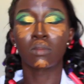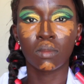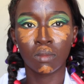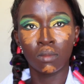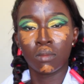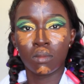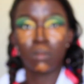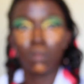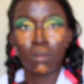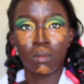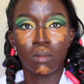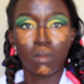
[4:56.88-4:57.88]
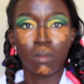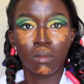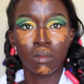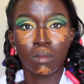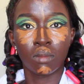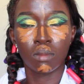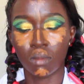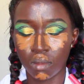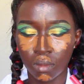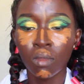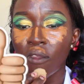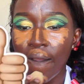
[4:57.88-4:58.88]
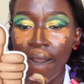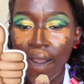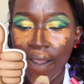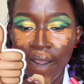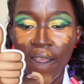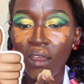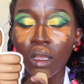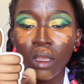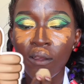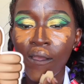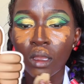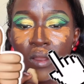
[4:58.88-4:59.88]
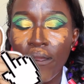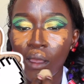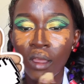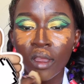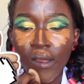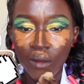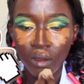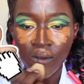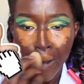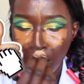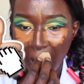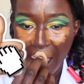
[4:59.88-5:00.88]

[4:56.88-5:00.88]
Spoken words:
little bit, so I'll let you guys know on the next step.